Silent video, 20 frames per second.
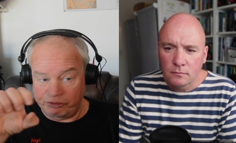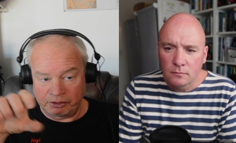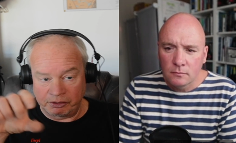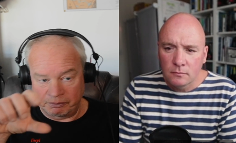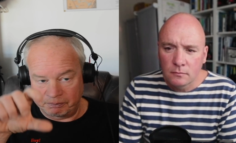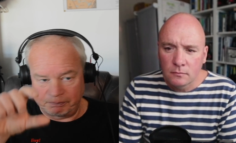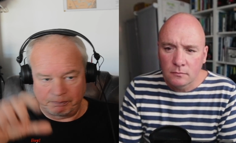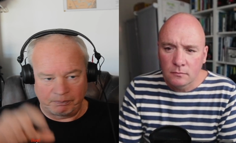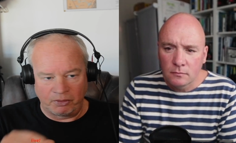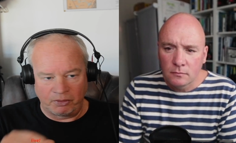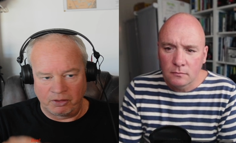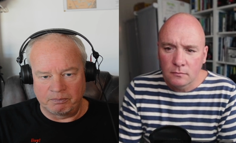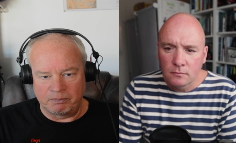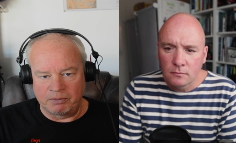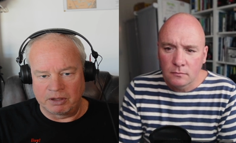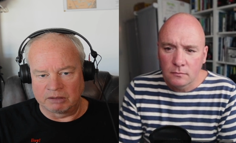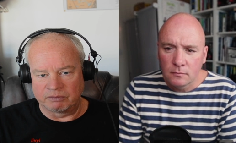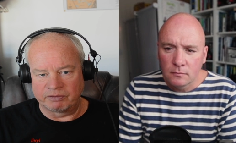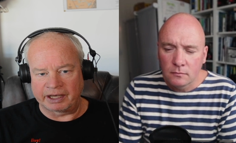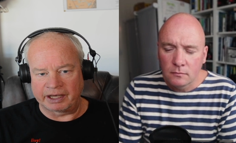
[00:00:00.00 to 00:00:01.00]
Speaker 1: the the
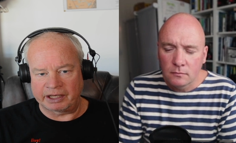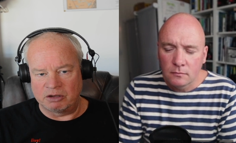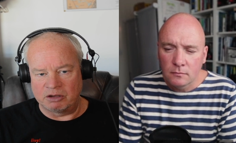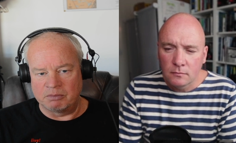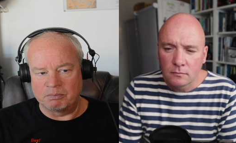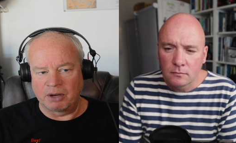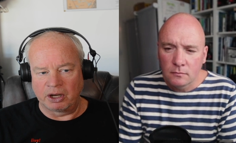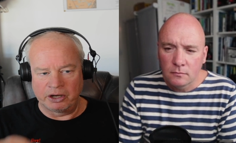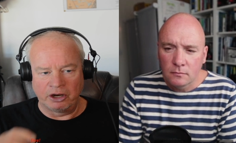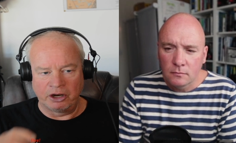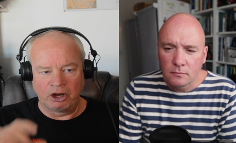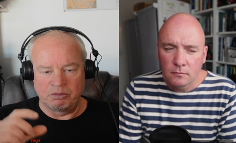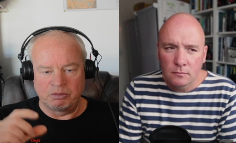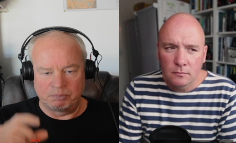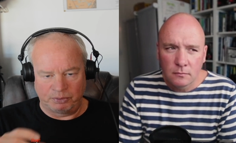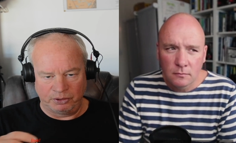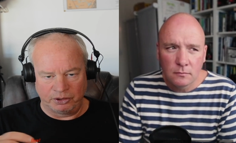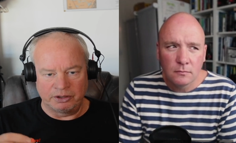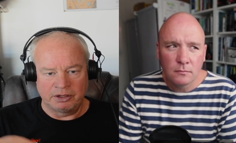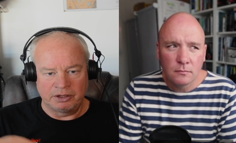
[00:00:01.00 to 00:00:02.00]
little vacuum button
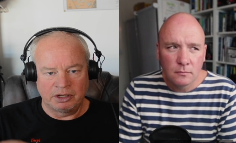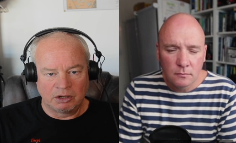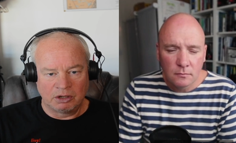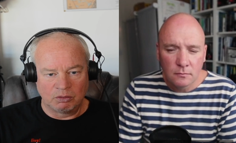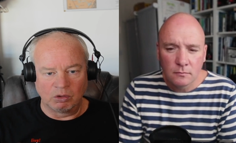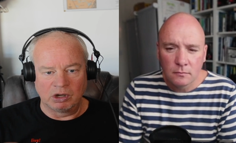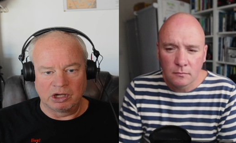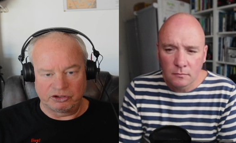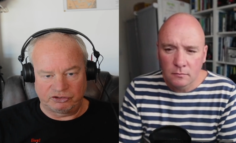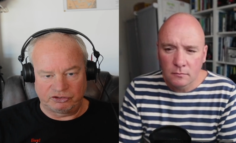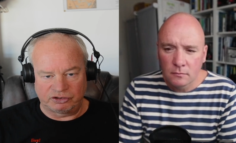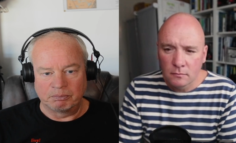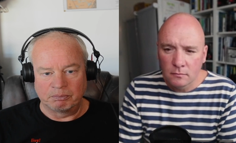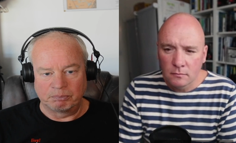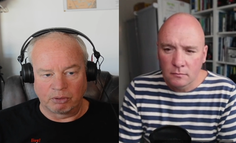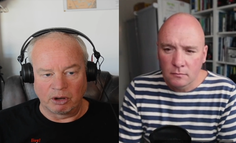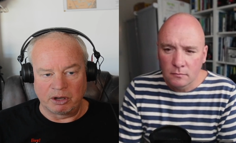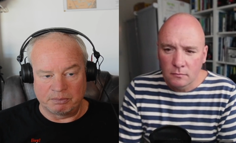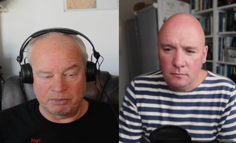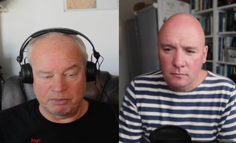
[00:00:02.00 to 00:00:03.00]
open will at some
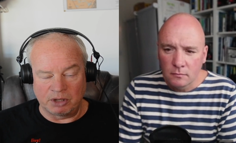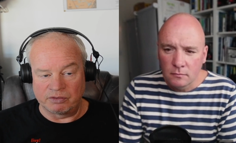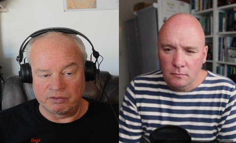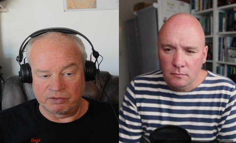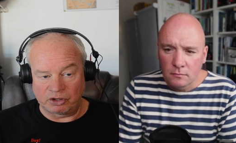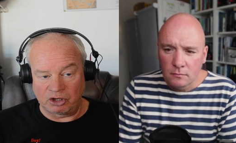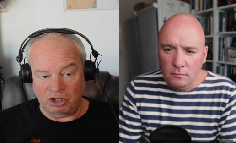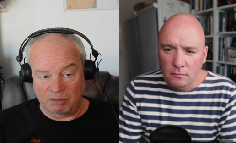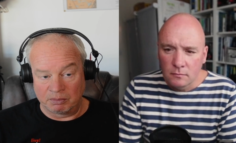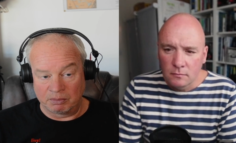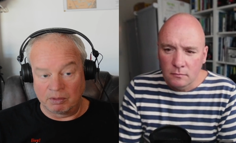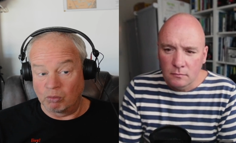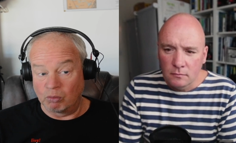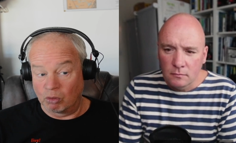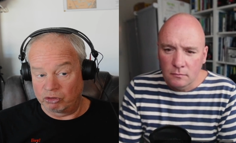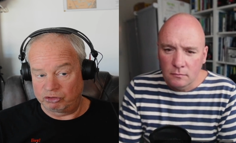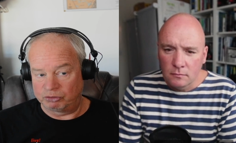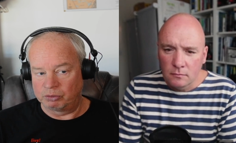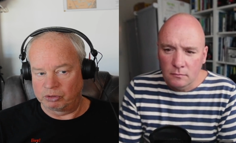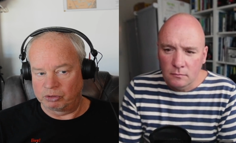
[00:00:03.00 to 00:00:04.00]
point be overcome and
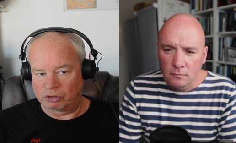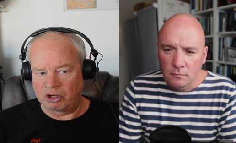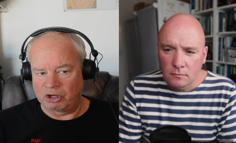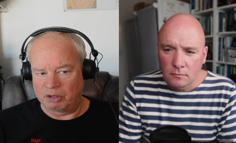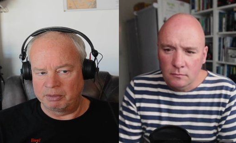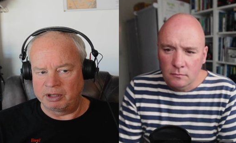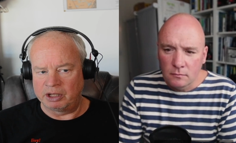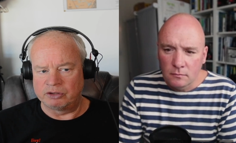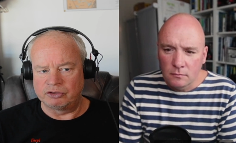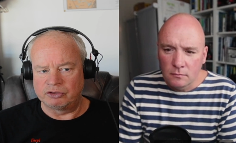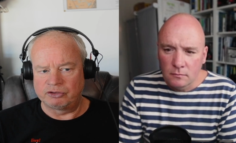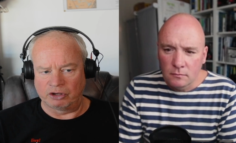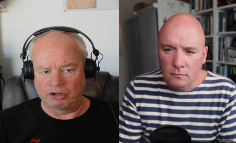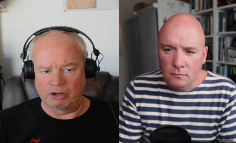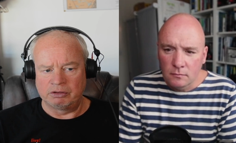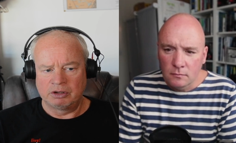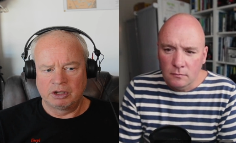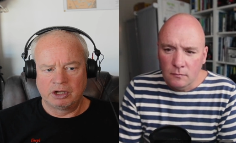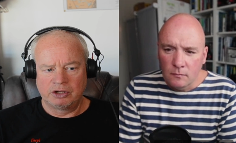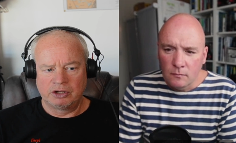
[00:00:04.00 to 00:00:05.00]
water will come in.
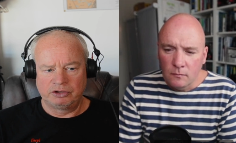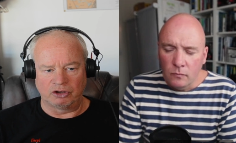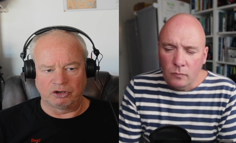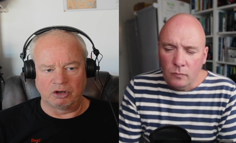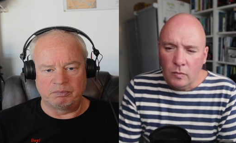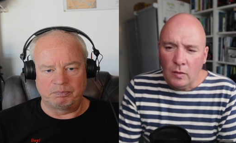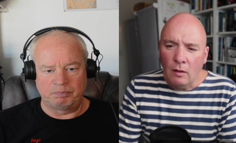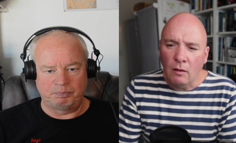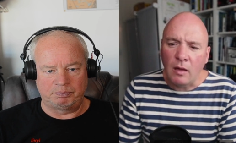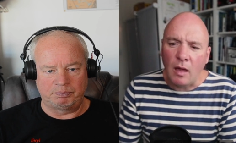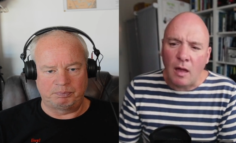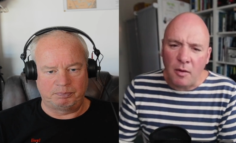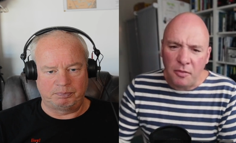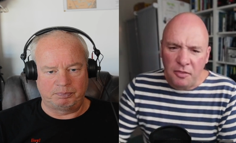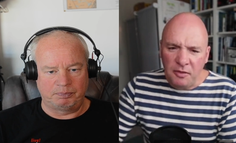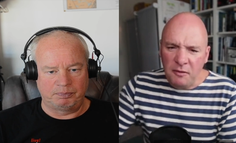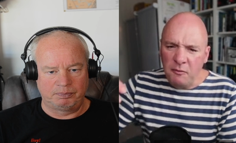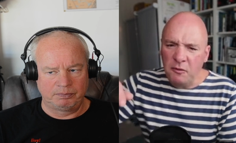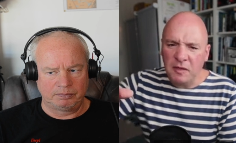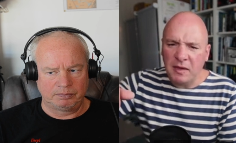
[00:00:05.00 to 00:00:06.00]
So, so okay, I think
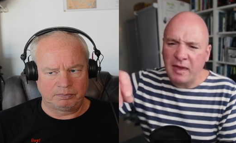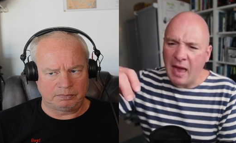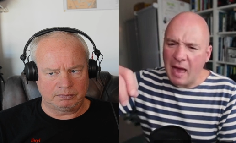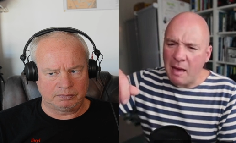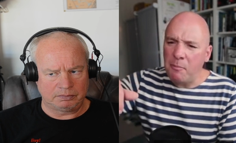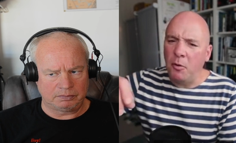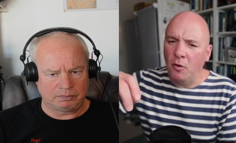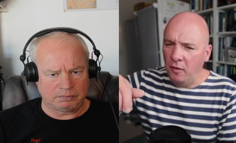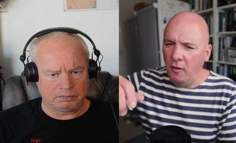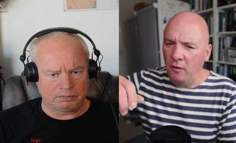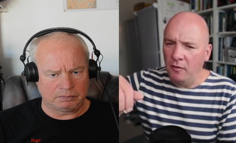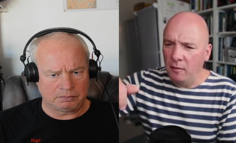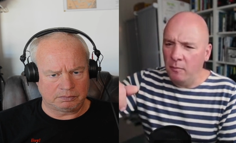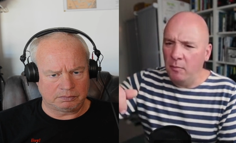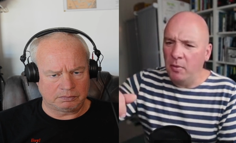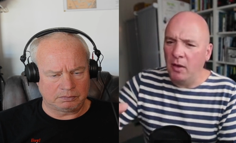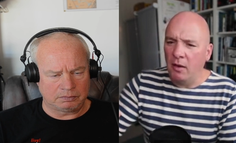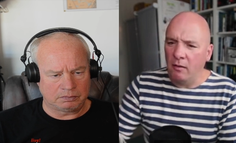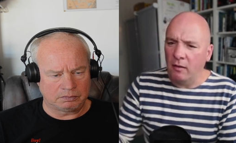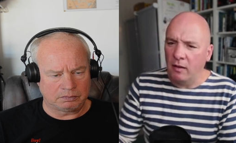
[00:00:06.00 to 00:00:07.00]
Speaker 2: with a cap on though, they'd be
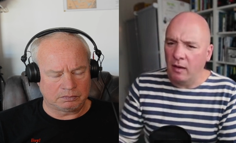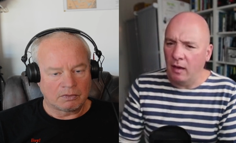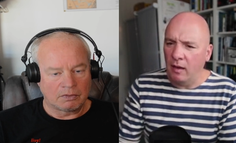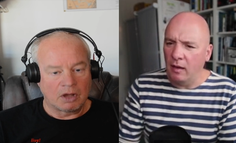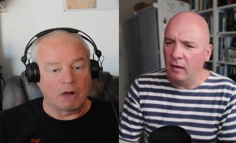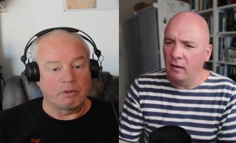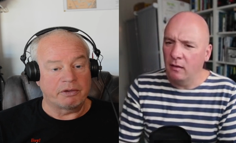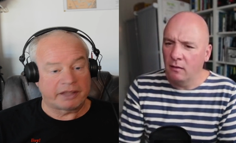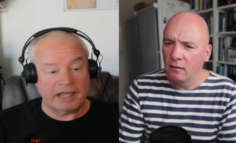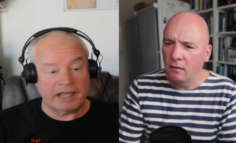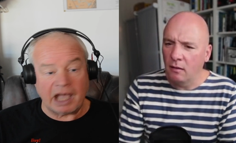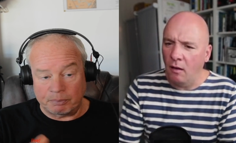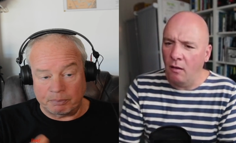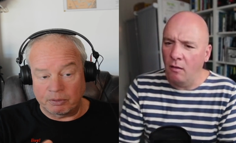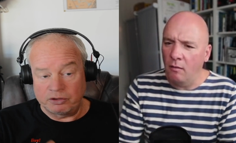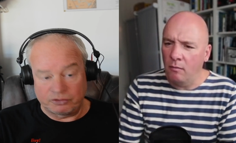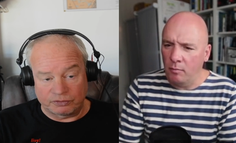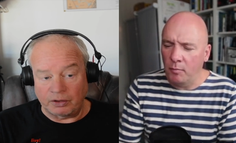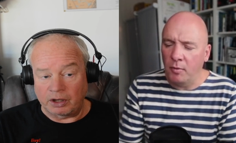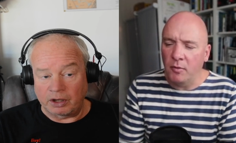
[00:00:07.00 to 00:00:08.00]
okay.
Speaker 1: Oh, with a cap uh,
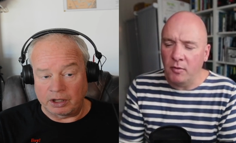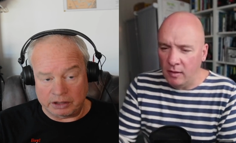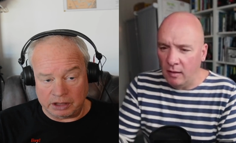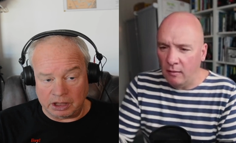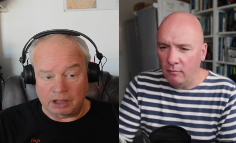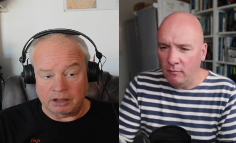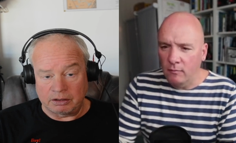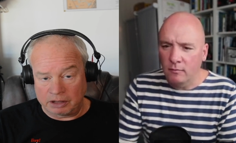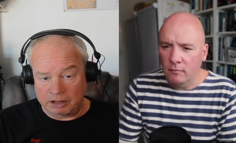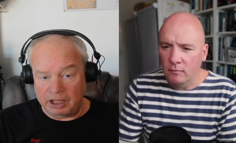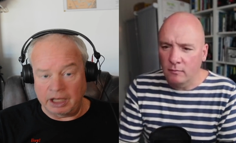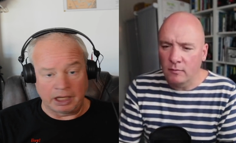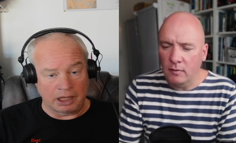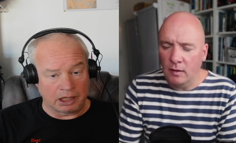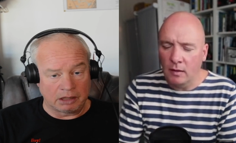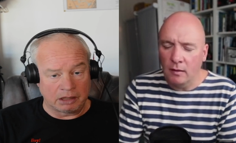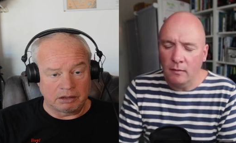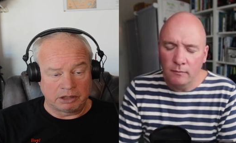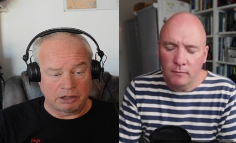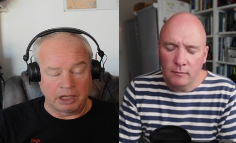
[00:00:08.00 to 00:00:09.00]
it's fine. Yeah yeah, yeah,
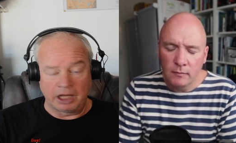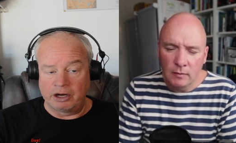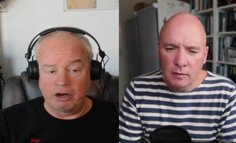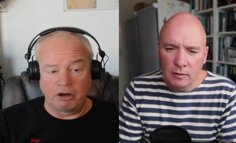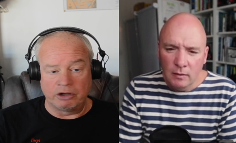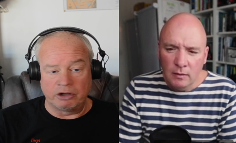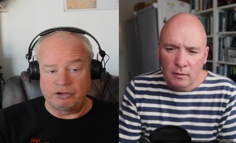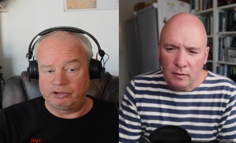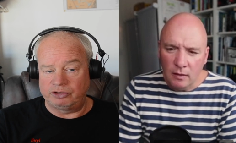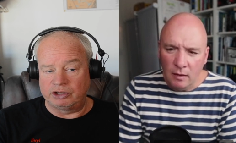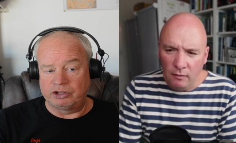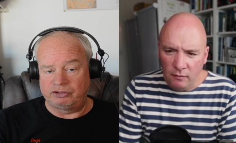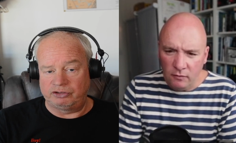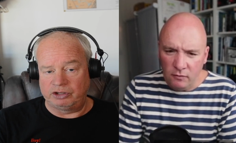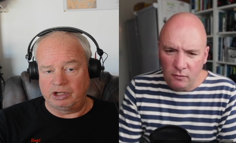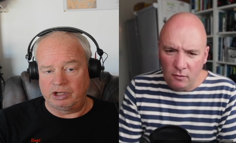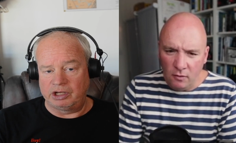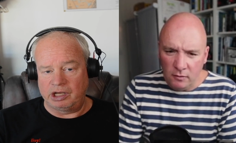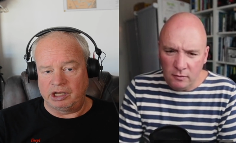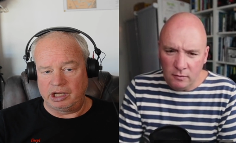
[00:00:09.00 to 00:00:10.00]
yeah, yeah, No, it's yeah, it's,
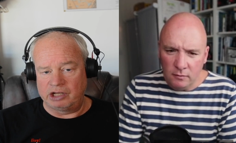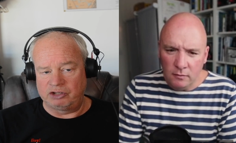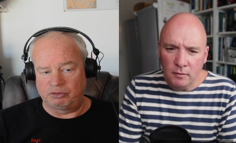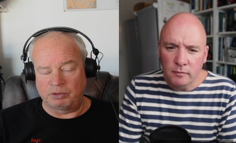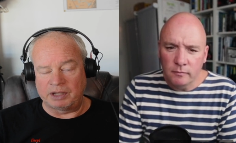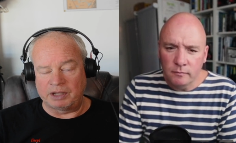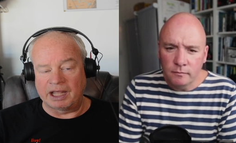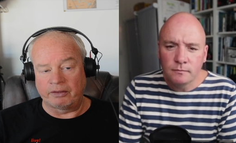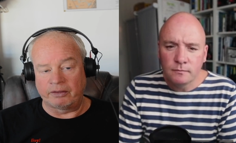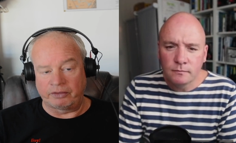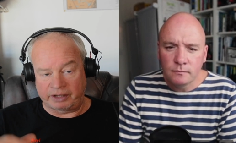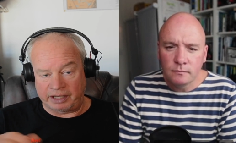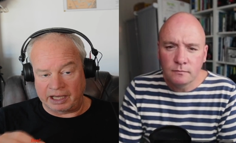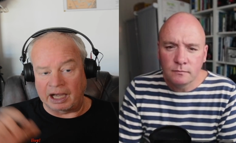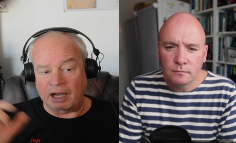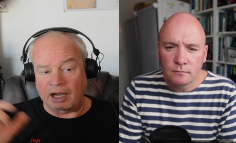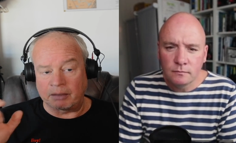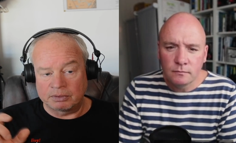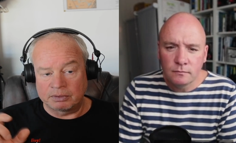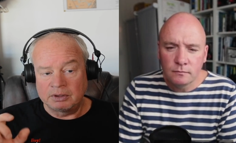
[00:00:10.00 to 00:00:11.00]
it's, it's, without the
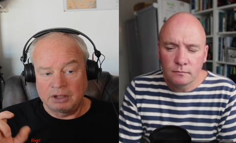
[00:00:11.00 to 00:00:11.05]
cap.